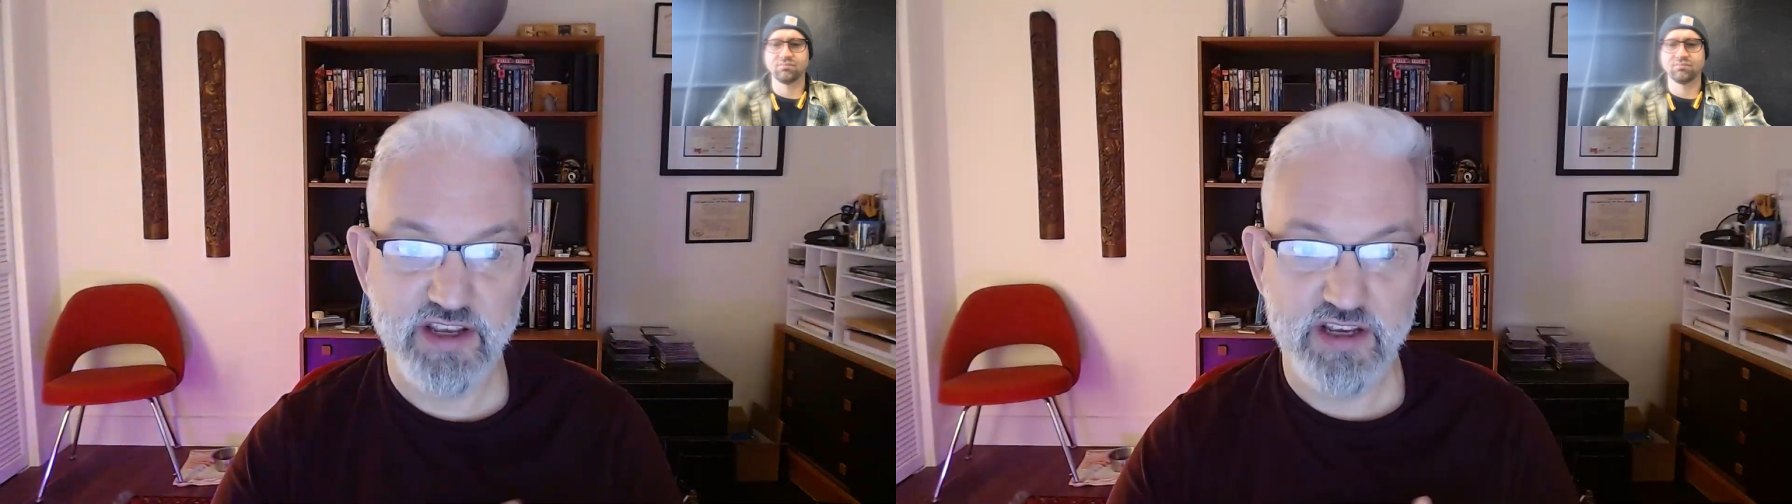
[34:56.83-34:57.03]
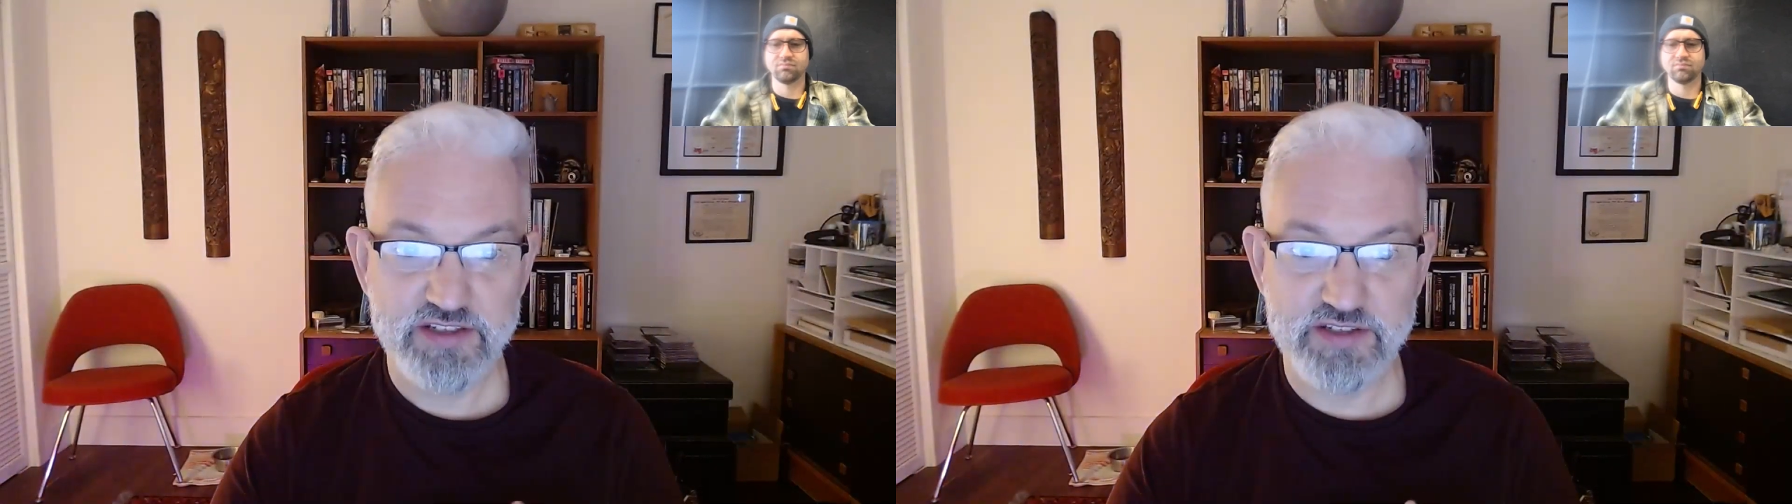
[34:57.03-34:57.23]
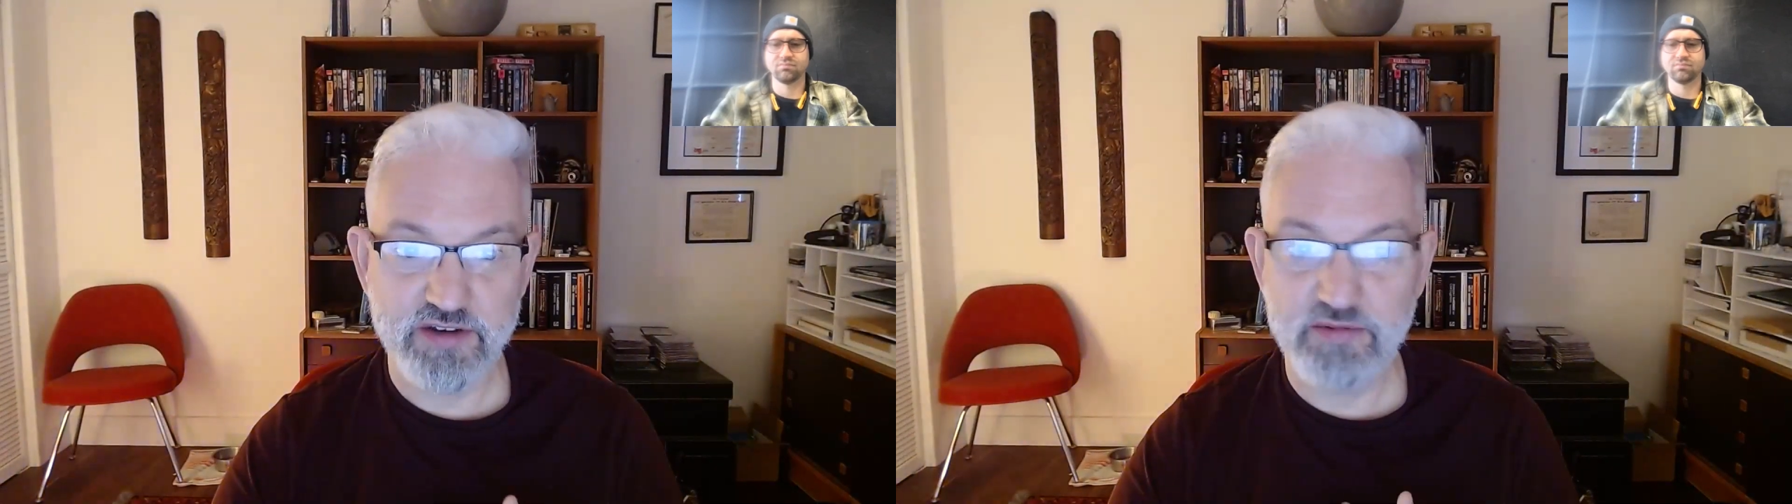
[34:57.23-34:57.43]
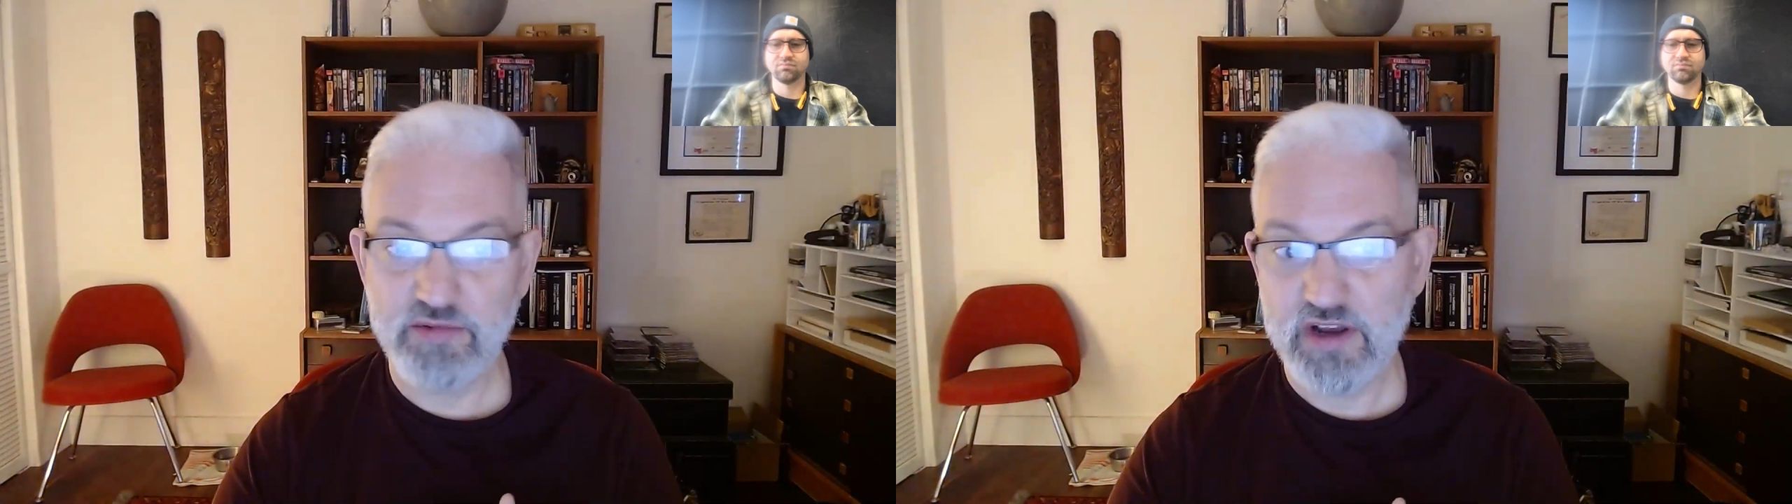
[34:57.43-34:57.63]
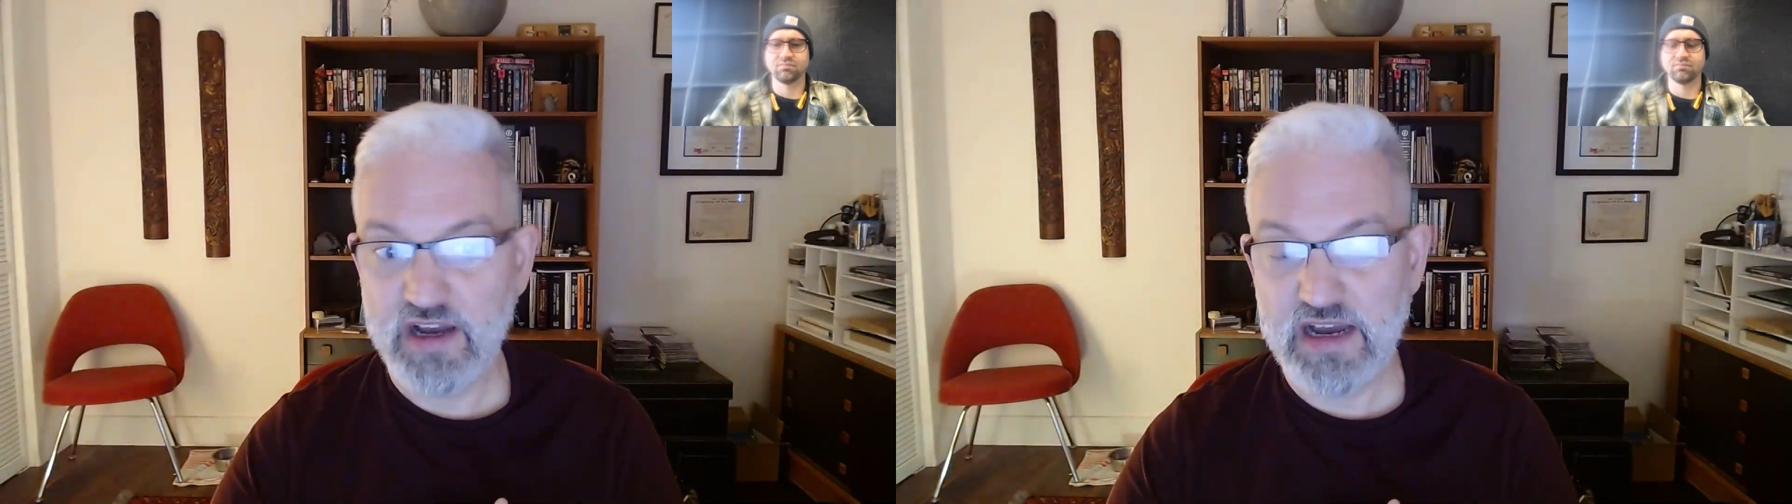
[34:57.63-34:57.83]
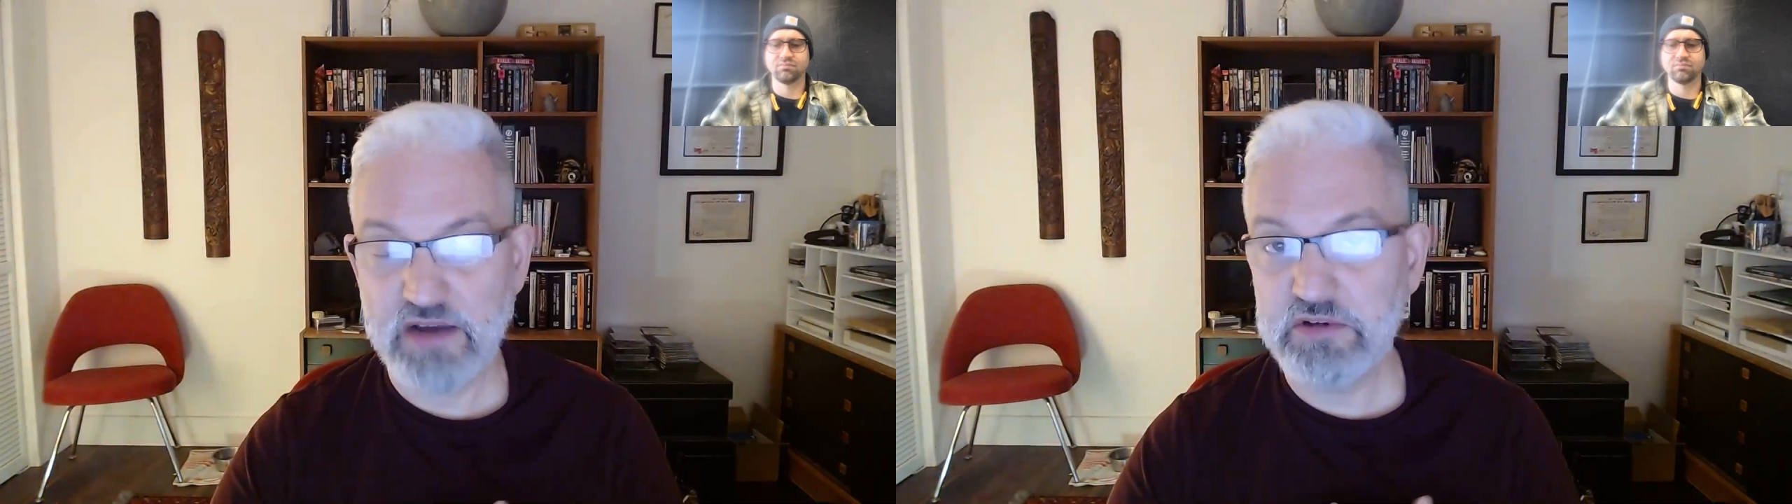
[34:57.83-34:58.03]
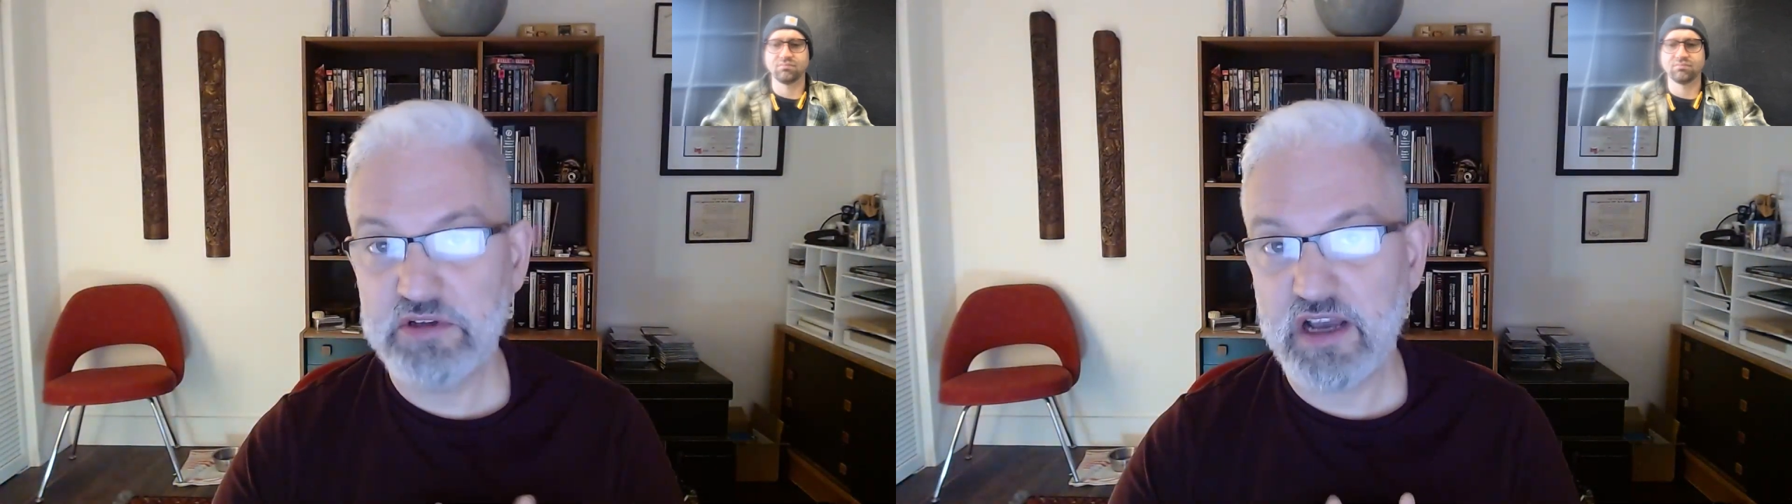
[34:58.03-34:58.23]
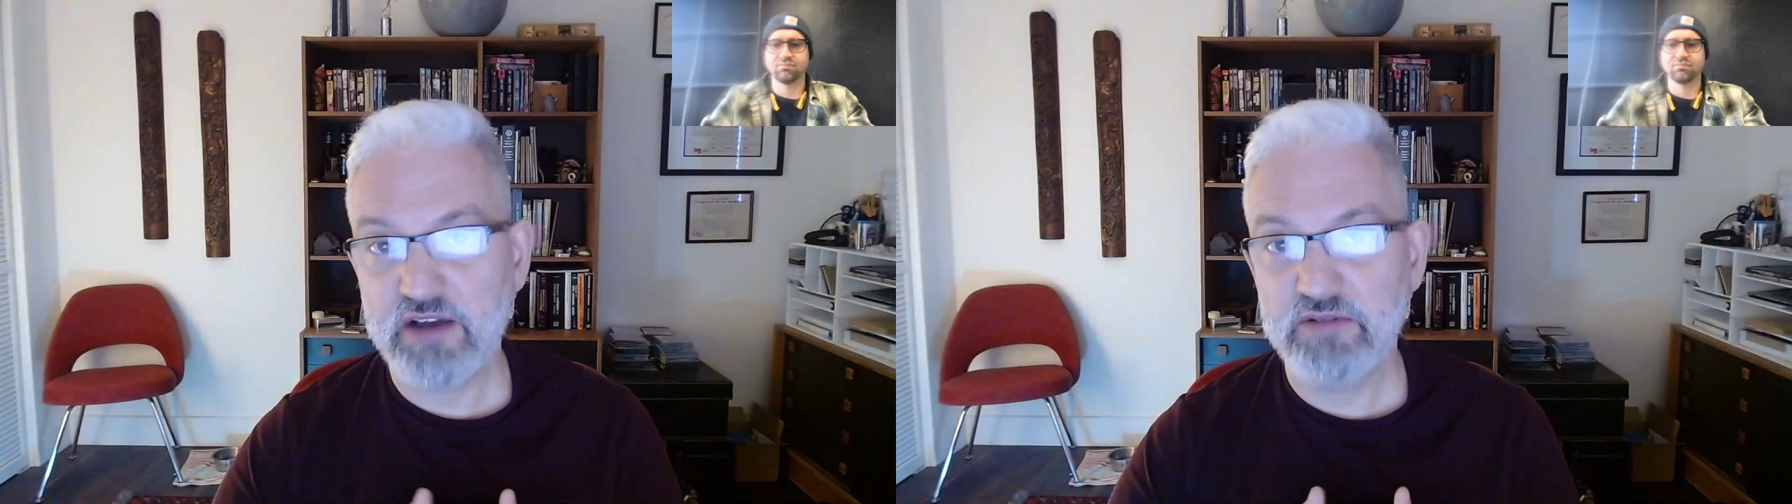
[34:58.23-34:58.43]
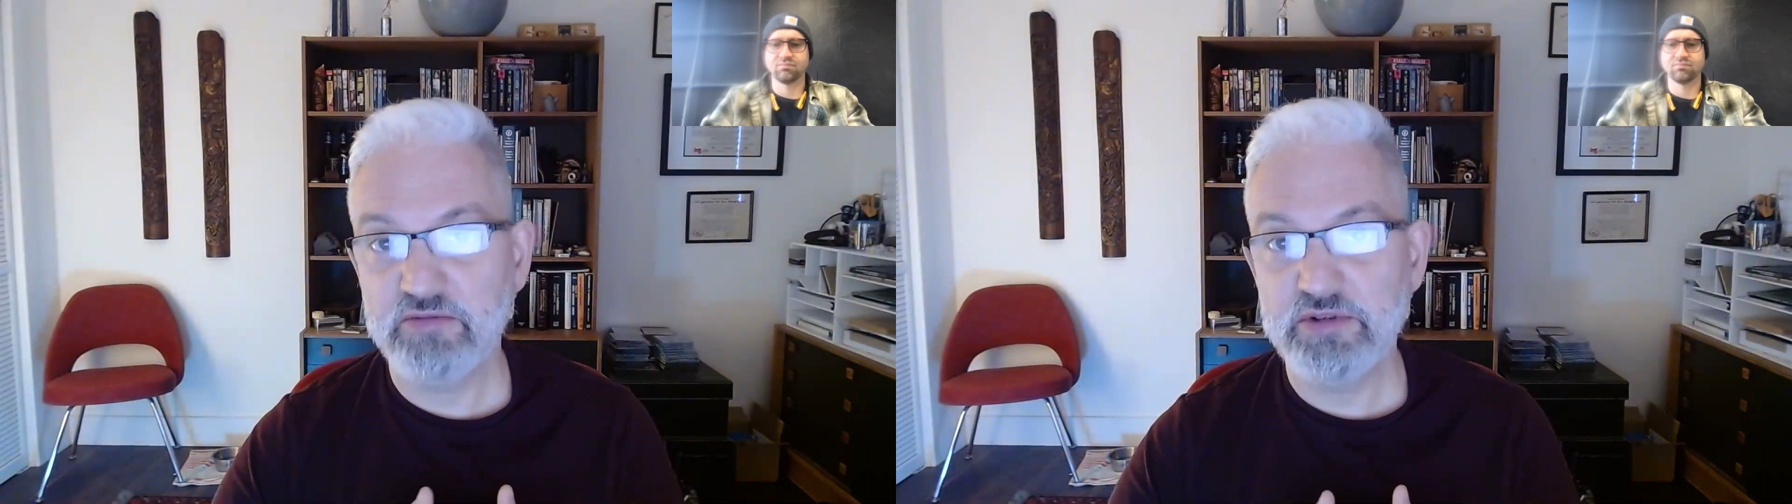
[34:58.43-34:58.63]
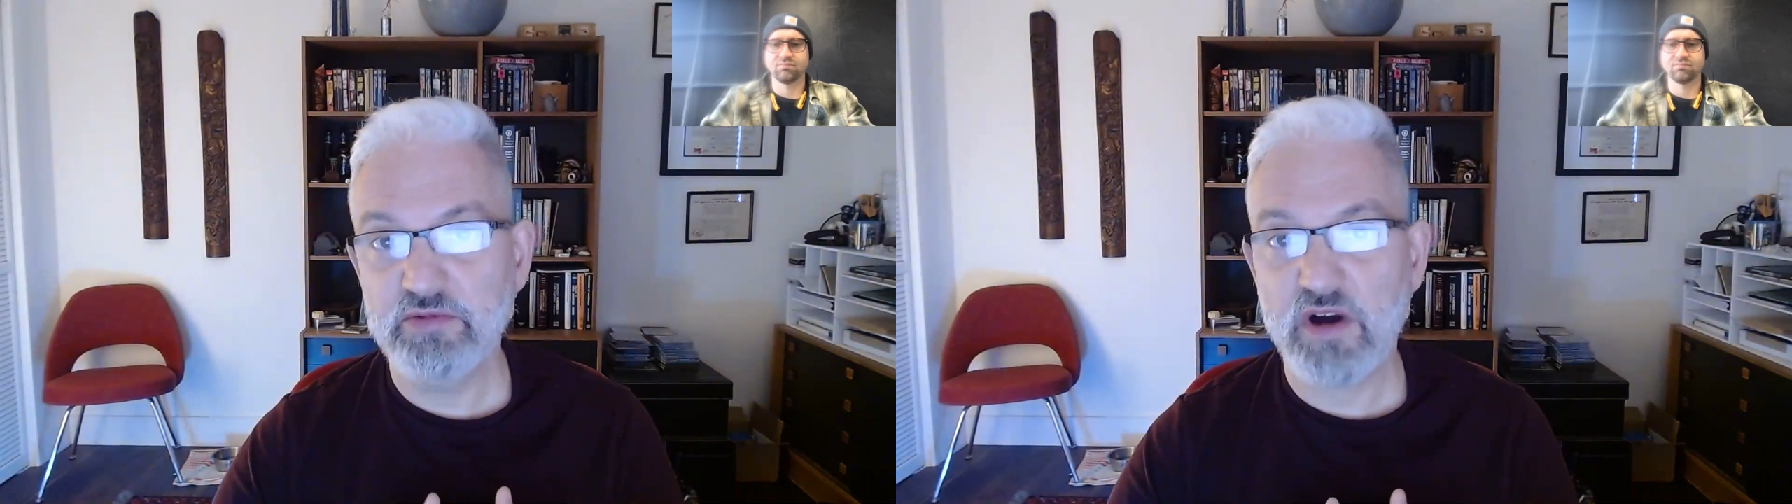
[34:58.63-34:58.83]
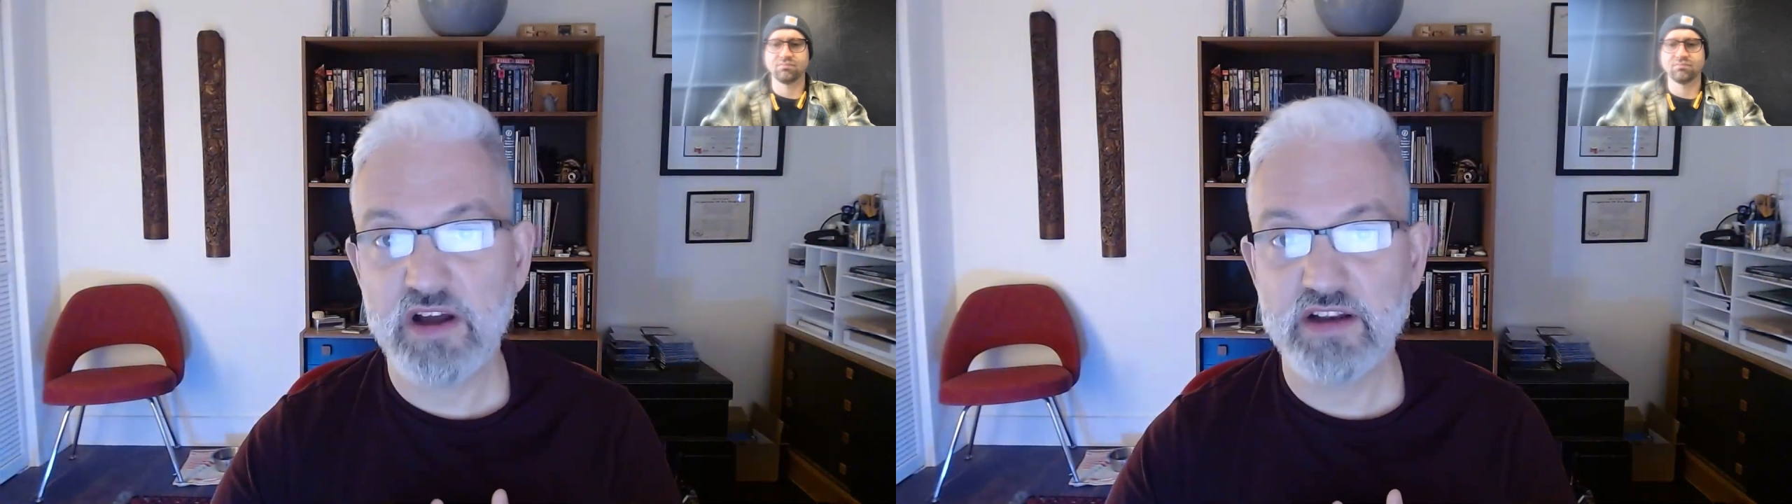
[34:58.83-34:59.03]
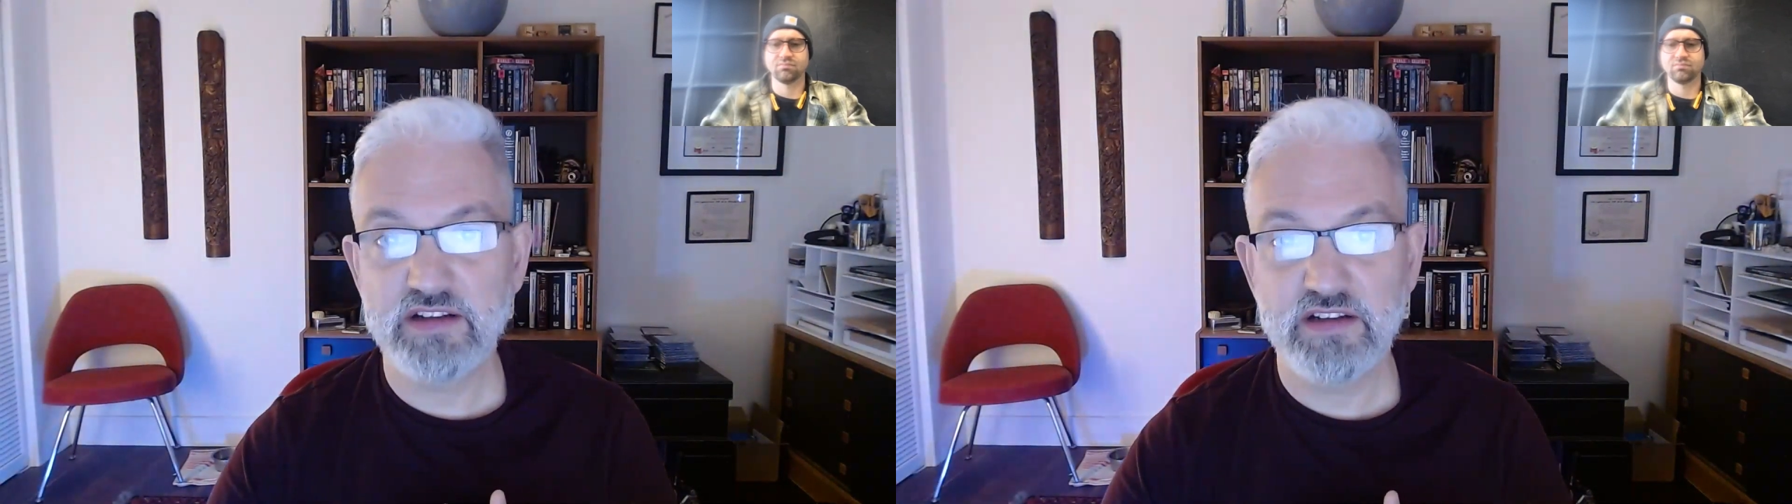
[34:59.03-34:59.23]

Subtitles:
So I would want